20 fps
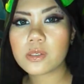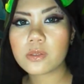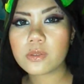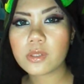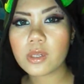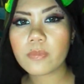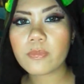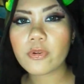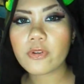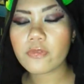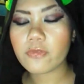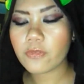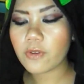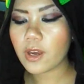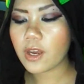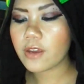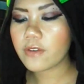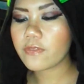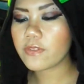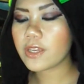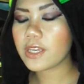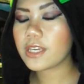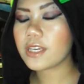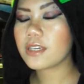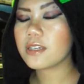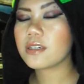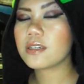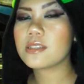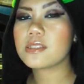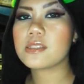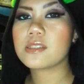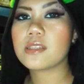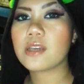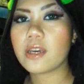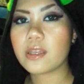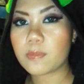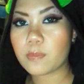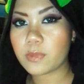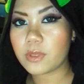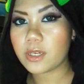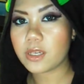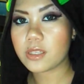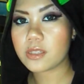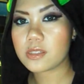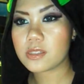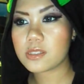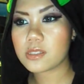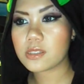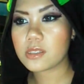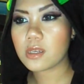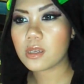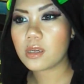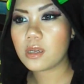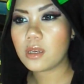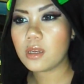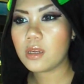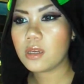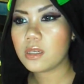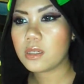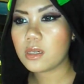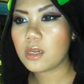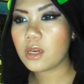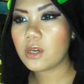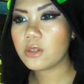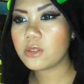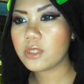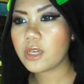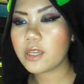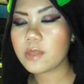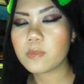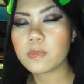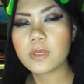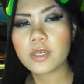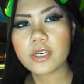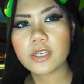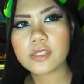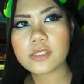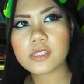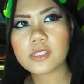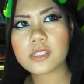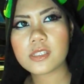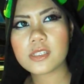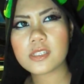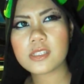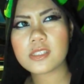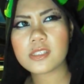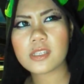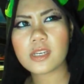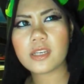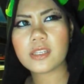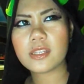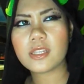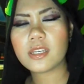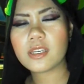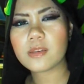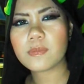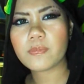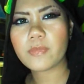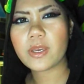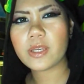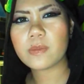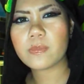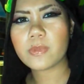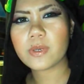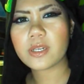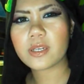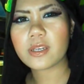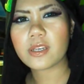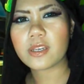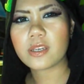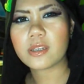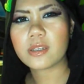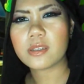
So number five is Night Bites. Now Night Bites is, I think, made by